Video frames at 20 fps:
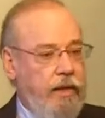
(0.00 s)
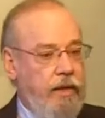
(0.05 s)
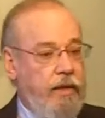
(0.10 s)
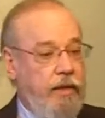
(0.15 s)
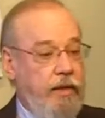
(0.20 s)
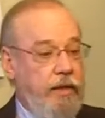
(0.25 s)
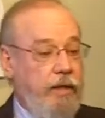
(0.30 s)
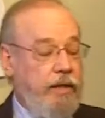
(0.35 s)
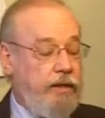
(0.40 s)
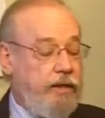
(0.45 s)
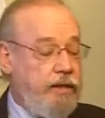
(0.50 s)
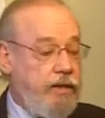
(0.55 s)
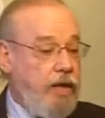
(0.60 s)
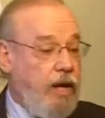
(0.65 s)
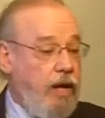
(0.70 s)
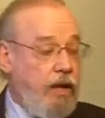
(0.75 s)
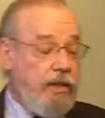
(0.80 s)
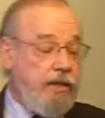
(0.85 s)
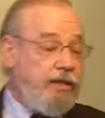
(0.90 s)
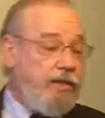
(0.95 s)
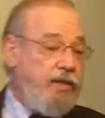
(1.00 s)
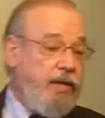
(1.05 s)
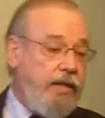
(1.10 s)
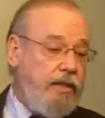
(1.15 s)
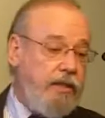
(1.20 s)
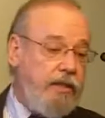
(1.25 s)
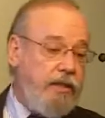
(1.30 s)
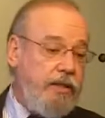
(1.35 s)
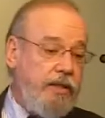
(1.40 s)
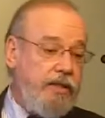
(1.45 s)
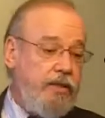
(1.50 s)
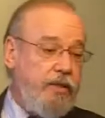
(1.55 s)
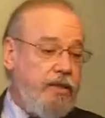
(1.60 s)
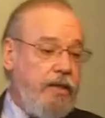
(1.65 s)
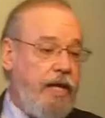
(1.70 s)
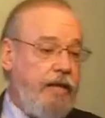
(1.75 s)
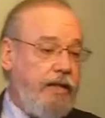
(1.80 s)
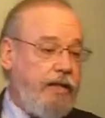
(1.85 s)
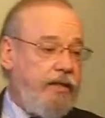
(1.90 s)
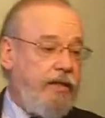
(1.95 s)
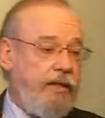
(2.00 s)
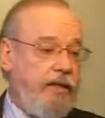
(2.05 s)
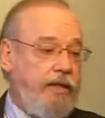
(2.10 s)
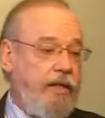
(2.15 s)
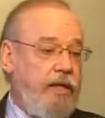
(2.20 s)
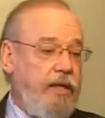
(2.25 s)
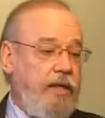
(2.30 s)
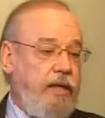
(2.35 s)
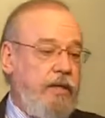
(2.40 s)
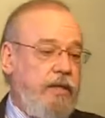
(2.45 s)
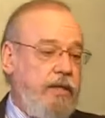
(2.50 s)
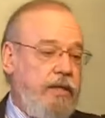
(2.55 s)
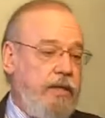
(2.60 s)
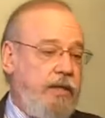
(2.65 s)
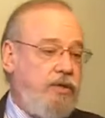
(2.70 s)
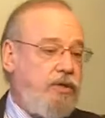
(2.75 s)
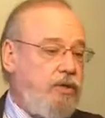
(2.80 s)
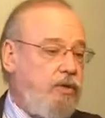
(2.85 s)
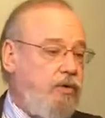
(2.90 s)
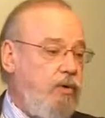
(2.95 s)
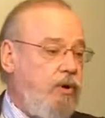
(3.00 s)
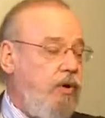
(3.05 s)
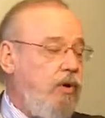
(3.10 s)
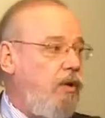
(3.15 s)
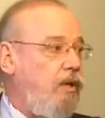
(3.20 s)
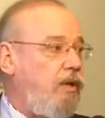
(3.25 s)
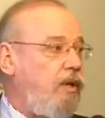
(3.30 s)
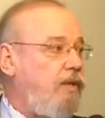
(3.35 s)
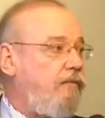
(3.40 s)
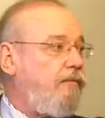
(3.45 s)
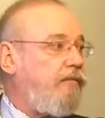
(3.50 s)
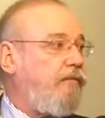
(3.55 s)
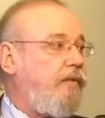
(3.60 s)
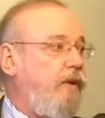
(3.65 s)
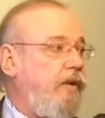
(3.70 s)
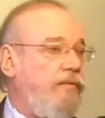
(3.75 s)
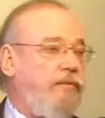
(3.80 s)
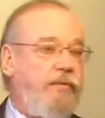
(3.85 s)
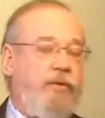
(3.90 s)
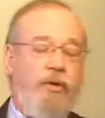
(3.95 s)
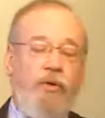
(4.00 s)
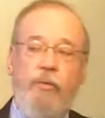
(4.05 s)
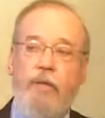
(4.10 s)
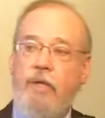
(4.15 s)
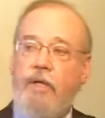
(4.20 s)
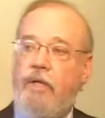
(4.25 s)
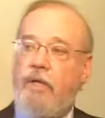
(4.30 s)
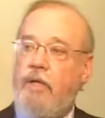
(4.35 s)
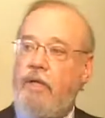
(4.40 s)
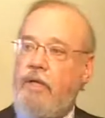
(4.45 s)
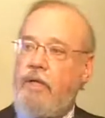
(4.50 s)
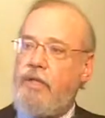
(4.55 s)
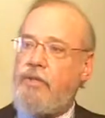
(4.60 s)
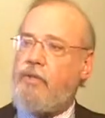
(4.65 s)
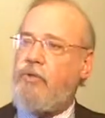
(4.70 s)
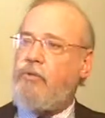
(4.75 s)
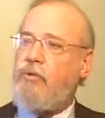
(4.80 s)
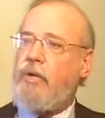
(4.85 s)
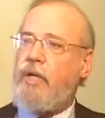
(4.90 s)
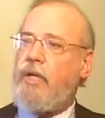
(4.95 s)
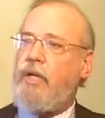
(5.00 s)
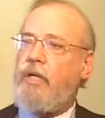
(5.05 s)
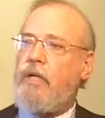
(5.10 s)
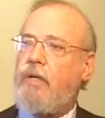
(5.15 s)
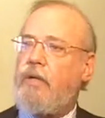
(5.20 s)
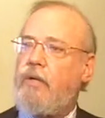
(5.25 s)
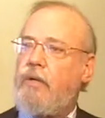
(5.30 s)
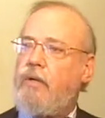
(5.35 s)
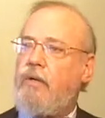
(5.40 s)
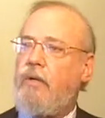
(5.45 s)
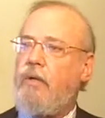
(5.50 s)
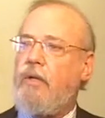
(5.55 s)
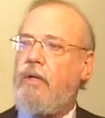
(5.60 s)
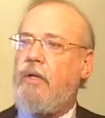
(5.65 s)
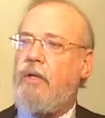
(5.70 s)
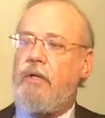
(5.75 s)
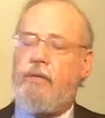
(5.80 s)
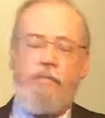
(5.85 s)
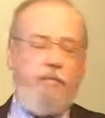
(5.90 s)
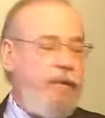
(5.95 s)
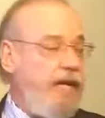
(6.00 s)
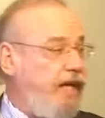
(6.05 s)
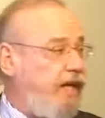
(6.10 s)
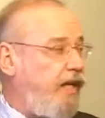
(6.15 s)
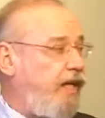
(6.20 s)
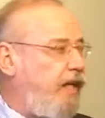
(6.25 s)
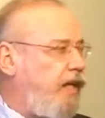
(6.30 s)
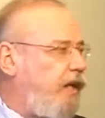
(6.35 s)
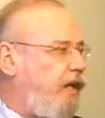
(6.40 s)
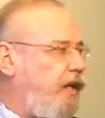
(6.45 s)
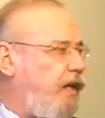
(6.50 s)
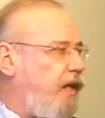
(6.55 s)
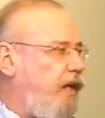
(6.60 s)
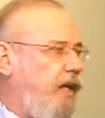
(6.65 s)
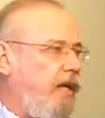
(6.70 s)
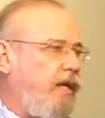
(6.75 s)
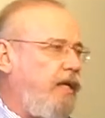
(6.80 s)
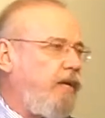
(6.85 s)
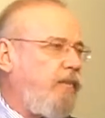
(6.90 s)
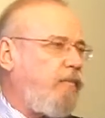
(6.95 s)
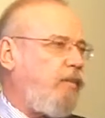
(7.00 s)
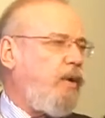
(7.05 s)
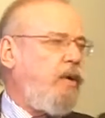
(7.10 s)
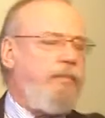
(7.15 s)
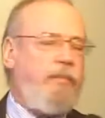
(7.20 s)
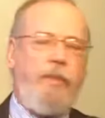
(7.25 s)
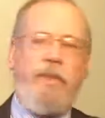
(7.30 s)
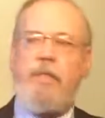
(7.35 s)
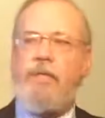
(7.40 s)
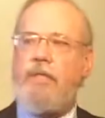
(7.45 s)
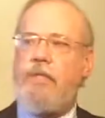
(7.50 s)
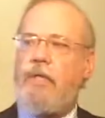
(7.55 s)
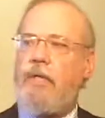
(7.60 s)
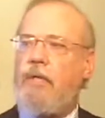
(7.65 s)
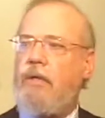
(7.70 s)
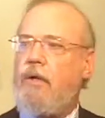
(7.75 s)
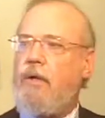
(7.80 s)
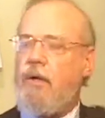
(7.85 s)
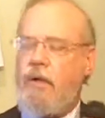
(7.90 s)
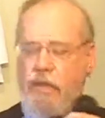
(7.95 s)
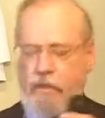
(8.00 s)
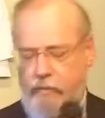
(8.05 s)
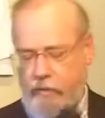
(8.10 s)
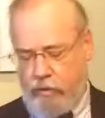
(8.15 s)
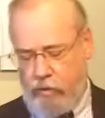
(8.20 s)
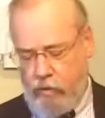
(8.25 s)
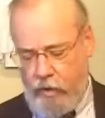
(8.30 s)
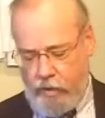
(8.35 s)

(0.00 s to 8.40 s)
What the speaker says: And scholars say that this is like the scroll of human history and meaning and purpose and all of our